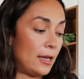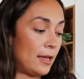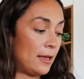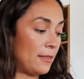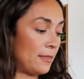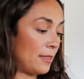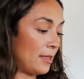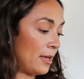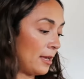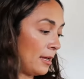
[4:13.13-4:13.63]

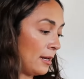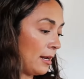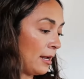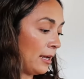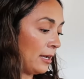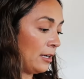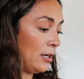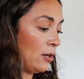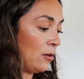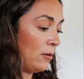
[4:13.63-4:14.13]
And then
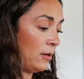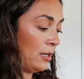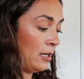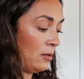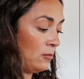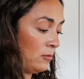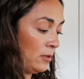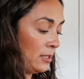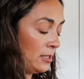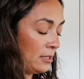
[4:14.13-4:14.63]
I go
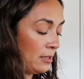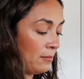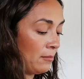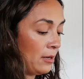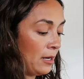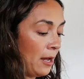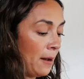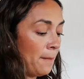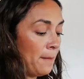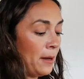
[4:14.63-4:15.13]
in with some
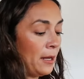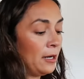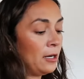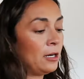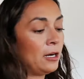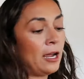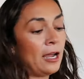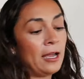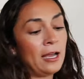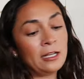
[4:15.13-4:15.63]
nut butter. I
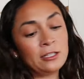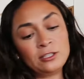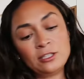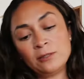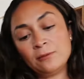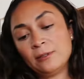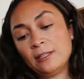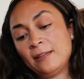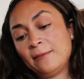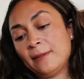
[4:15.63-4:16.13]
actually
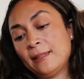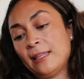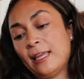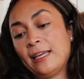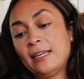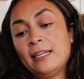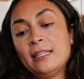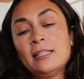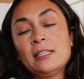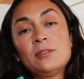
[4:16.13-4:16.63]
really been
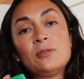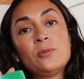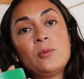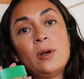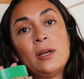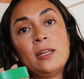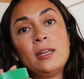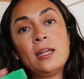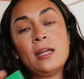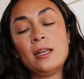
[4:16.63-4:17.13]
liking this
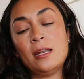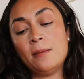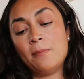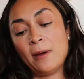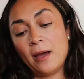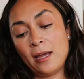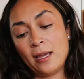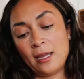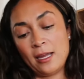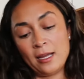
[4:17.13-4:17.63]
one
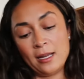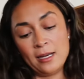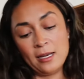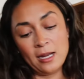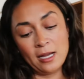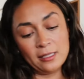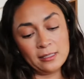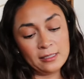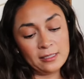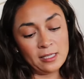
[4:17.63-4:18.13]
by
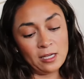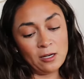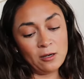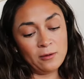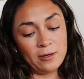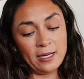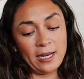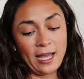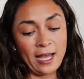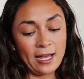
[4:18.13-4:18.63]

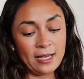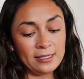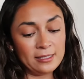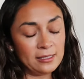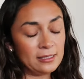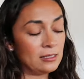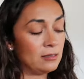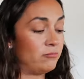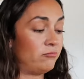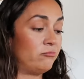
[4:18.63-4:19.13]
Nutso. It
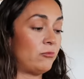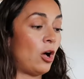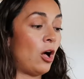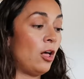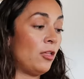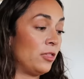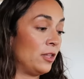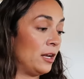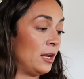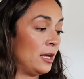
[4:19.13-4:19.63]
has
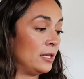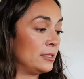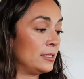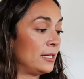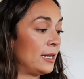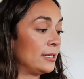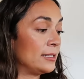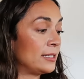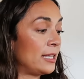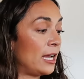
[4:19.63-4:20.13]
all the nuts. It
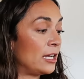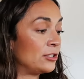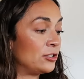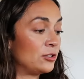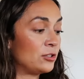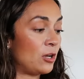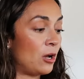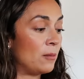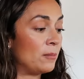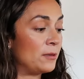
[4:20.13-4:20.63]
has
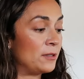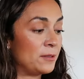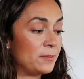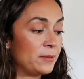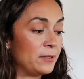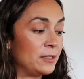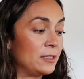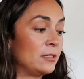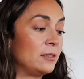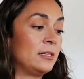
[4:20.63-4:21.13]
cashews, almonds,
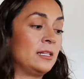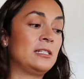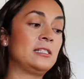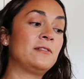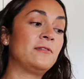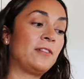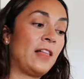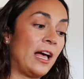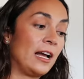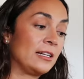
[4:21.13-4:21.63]
Brazil nuts,
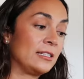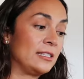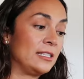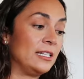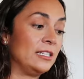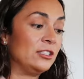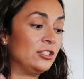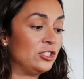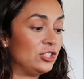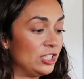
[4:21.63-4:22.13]
flax
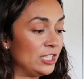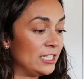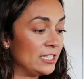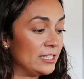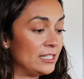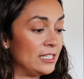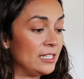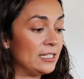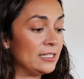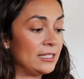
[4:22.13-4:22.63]
seeds,
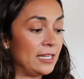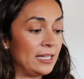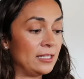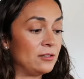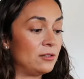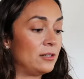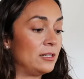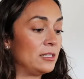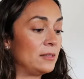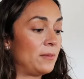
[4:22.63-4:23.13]
chia seeds,
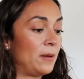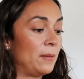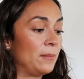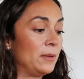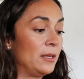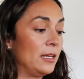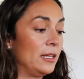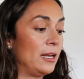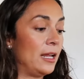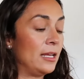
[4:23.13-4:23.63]
hazelnuts,
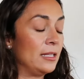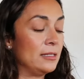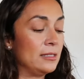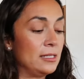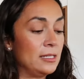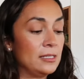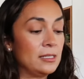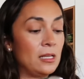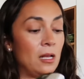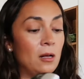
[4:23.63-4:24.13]
pumpkin, and
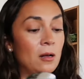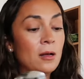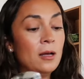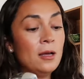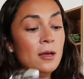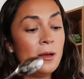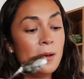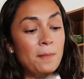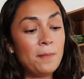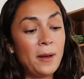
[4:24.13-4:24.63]
sea salt.
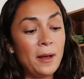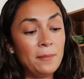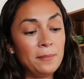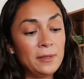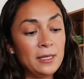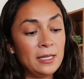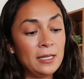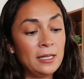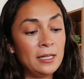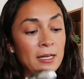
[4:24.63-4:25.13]

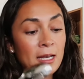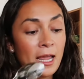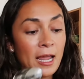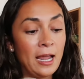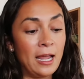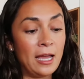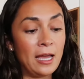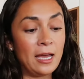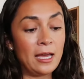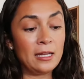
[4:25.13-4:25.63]
Pumpkin
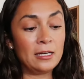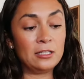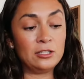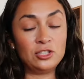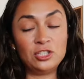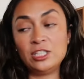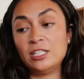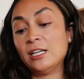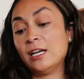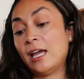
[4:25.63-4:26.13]
and
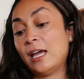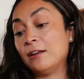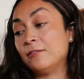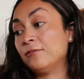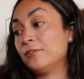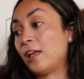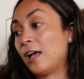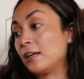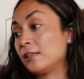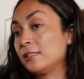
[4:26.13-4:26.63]
chia
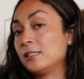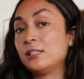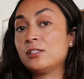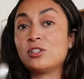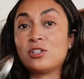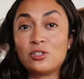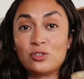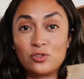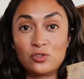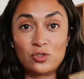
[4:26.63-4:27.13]
and flax seeds
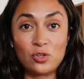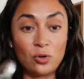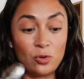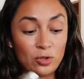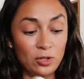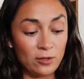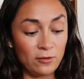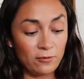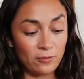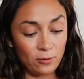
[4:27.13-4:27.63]
are so
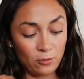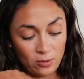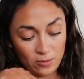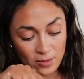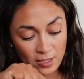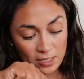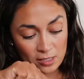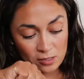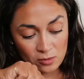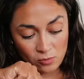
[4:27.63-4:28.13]
good for
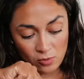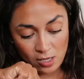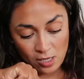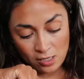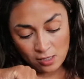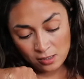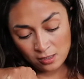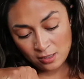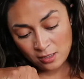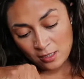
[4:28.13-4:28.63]
women as
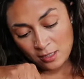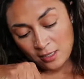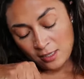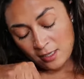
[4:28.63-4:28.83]
well.